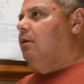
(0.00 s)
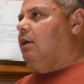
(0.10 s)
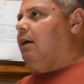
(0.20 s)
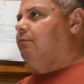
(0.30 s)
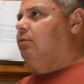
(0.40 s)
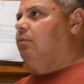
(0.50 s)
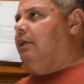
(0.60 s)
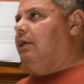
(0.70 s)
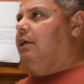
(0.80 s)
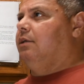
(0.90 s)
have two
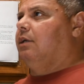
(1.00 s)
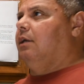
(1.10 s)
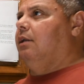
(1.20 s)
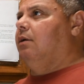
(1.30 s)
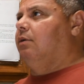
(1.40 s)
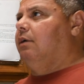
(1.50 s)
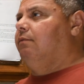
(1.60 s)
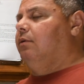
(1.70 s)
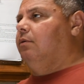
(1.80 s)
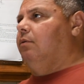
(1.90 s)
leads, and they'll
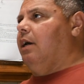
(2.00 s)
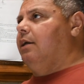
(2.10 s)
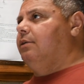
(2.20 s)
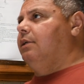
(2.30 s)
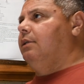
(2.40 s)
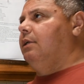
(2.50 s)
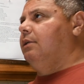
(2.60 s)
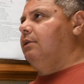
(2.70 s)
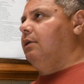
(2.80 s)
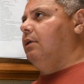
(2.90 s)
give you AC,
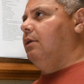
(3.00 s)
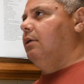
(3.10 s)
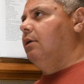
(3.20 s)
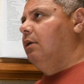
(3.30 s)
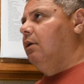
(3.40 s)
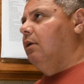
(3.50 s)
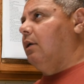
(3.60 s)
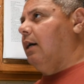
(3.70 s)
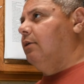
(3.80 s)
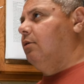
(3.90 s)
DC,
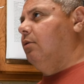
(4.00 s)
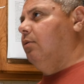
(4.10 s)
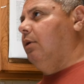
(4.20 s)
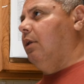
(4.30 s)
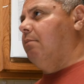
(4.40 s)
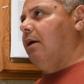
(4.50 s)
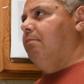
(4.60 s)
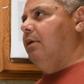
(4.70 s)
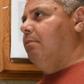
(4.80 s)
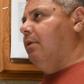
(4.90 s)
continuity. They
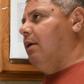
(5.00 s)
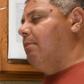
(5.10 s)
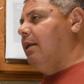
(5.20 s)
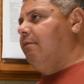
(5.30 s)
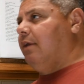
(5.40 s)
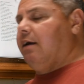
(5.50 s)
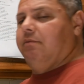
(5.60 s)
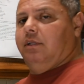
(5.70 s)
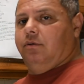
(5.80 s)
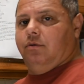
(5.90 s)
might beep, and they might even have
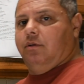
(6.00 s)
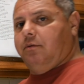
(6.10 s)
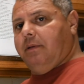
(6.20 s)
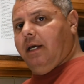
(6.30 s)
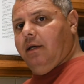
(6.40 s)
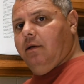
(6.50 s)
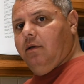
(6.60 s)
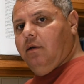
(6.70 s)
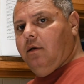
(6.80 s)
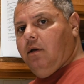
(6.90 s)
a digital display.
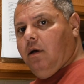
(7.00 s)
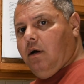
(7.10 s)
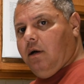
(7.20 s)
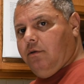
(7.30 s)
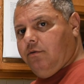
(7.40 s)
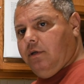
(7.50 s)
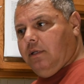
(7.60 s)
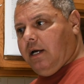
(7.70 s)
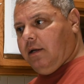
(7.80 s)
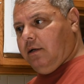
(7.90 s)
Uh, you see a
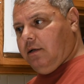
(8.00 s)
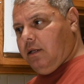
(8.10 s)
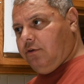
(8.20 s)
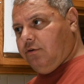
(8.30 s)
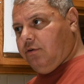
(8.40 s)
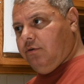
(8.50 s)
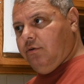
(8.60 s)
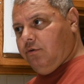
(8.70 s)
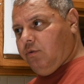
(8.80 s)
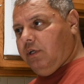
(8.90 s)
lot of electricians
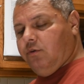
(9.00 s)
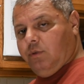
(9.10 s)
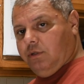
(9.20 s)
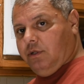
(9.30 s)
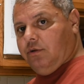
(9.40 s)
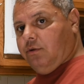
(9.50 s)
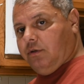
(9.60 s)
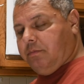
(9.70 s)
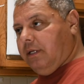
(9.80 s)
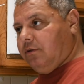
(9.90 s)
use wiggies with a digital
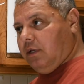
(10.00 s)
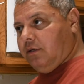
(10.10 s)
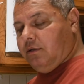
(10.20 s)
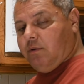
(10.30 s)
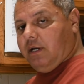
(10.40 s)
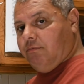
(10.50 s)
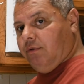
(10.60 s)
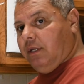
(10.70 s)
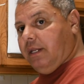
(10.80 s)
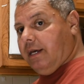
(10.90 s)
display so they can see what kind of
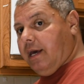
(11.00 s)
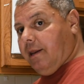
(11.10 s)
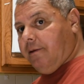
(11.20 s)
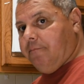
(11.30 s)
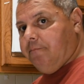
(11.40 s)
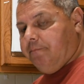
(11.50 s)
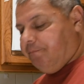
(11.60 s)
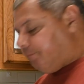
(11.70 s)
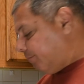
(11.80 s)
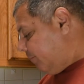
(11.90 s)
reading they're getting.
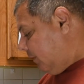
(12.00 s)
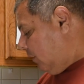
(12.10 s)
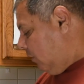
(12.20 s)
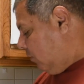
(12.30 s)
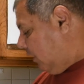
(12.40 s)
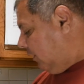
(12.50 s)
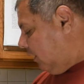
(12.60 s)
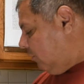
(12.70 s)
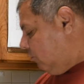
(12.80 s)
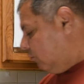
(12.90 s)
Okay,
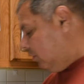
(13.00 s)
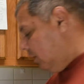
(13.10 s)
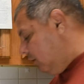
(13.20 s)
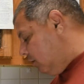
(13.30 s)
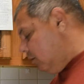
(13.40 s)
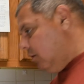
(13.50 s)
they're usually